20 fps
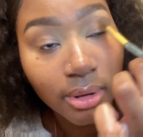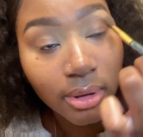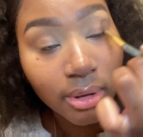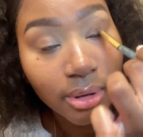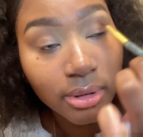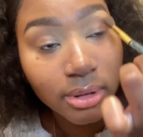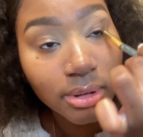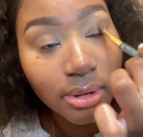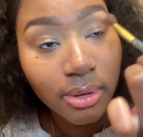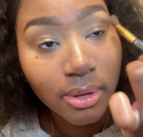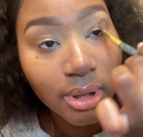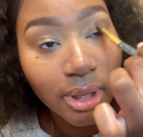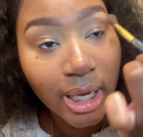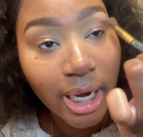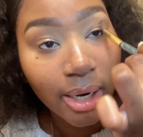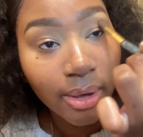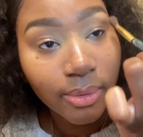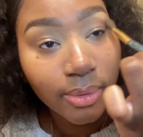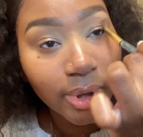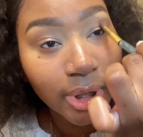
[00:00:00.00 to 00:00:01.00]
So
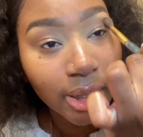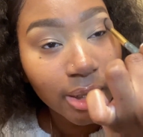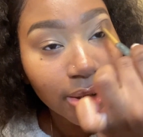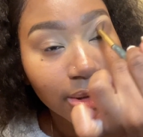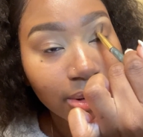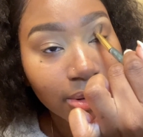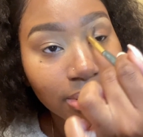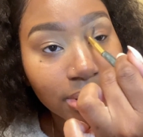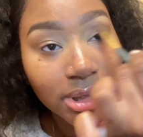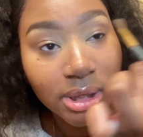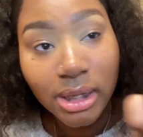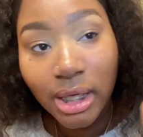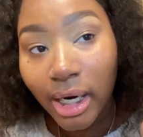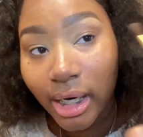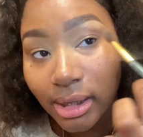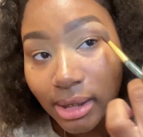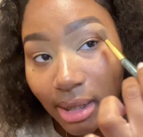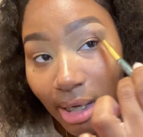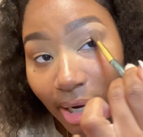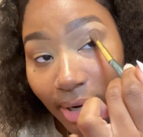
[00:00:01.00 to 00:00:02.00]
that way you don't
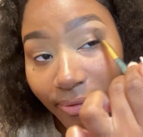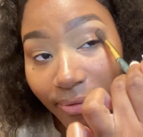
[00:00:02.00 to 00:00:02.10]
start off